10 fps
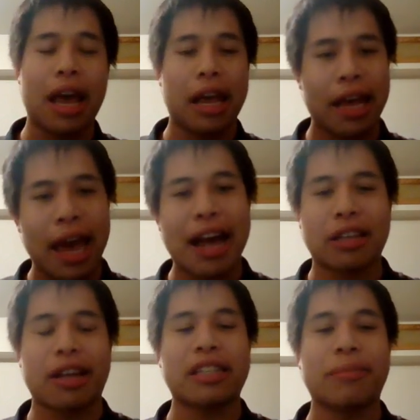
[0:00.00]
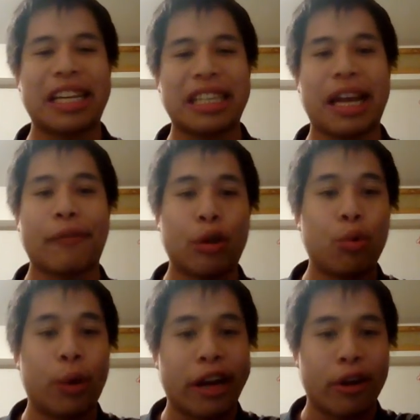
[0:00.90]
Yeah, today's Amazin. If
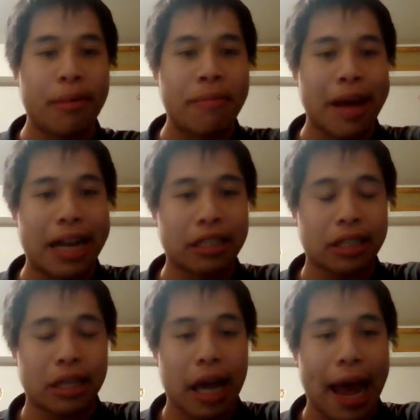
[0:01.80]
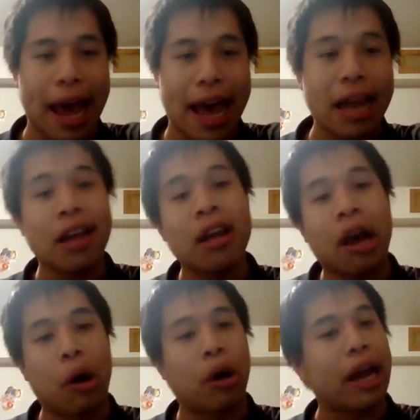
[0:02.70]
you wear your Mets hat
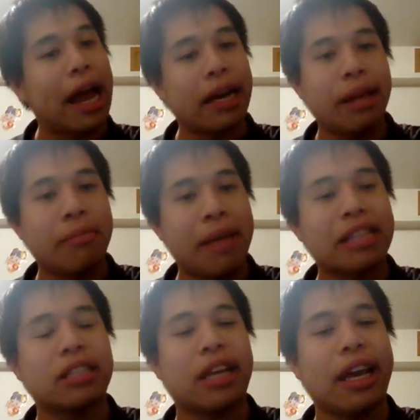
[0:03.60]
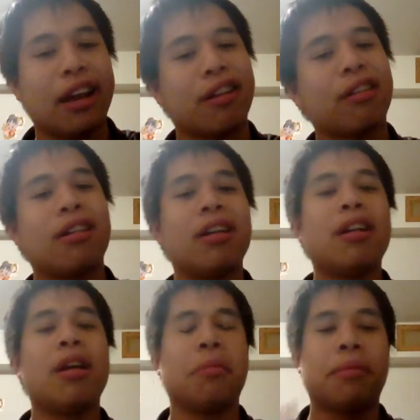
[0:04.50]
or any Mets gear,
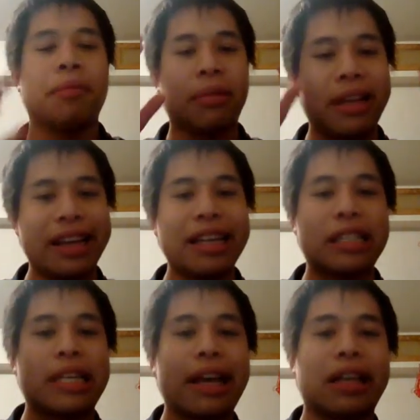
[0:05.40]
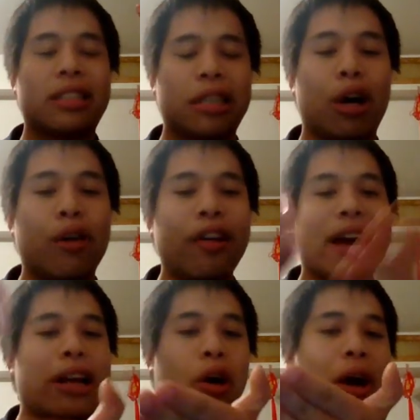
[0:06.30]
please take a
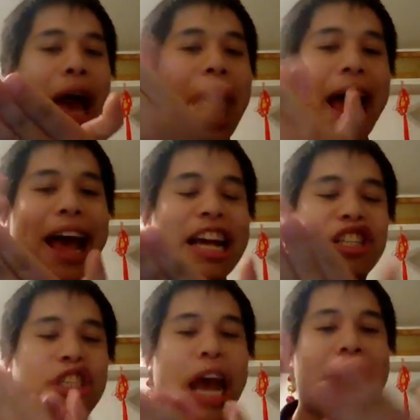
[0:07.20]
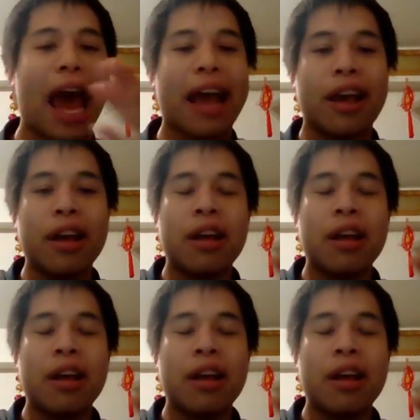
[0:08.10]
selfie and go hashtag